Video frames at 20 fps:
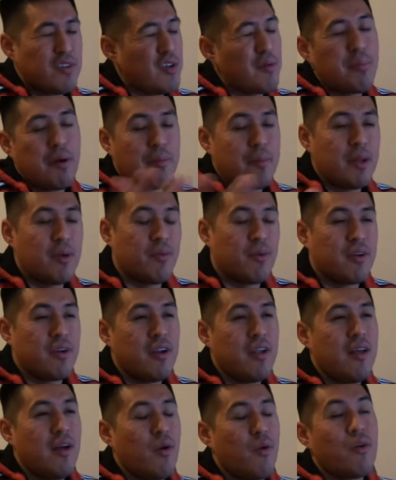You can buy them
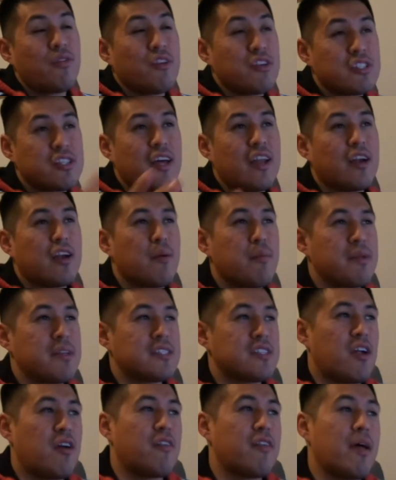anywhere, or there's a lot of companies
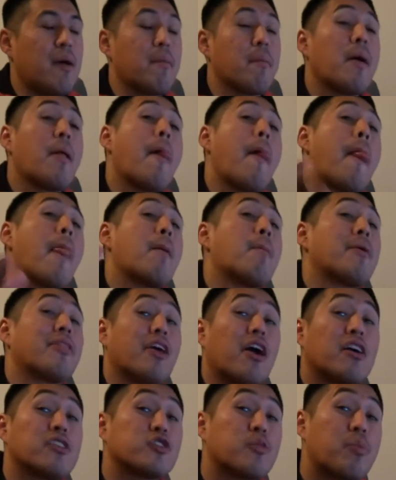that offer that. But
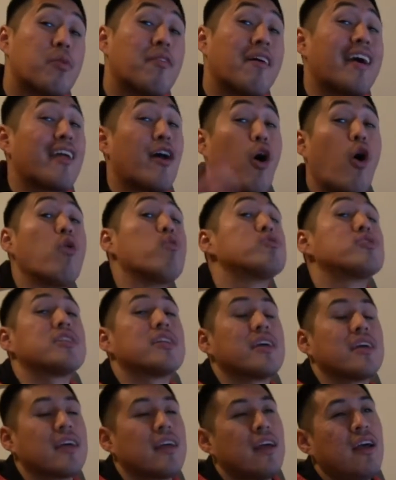they also provide
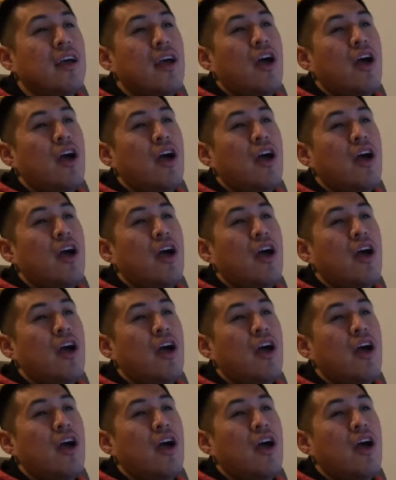hosting.